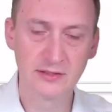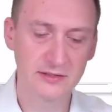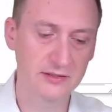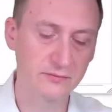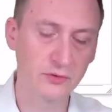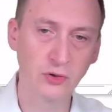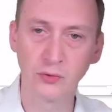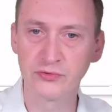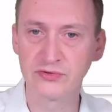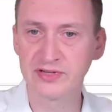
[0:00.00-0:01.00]
We could
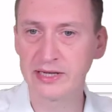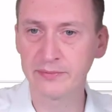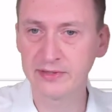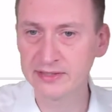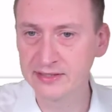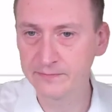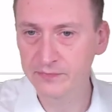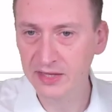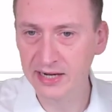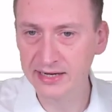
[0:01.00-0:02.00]
also type in the
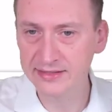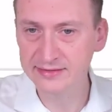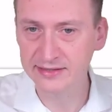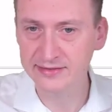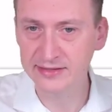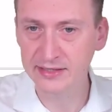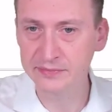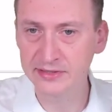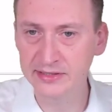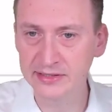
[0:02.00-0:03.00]
iSCSI
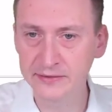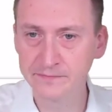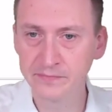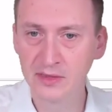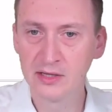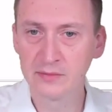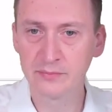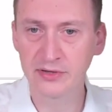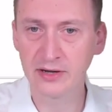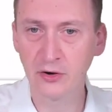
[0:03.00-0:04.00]
IP here,
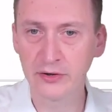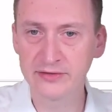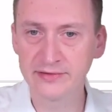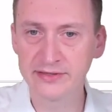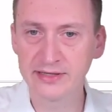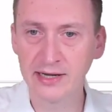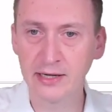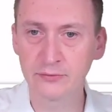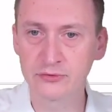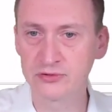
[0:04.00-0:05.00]
but honestly,
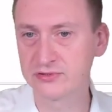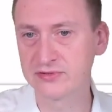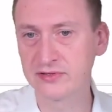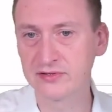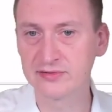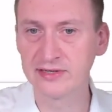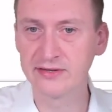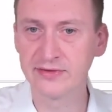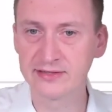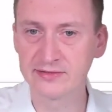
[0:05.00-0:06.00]
I would suggest just
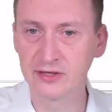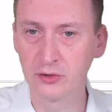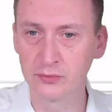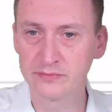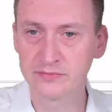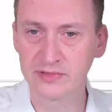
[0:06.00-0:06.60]
leaving this alone.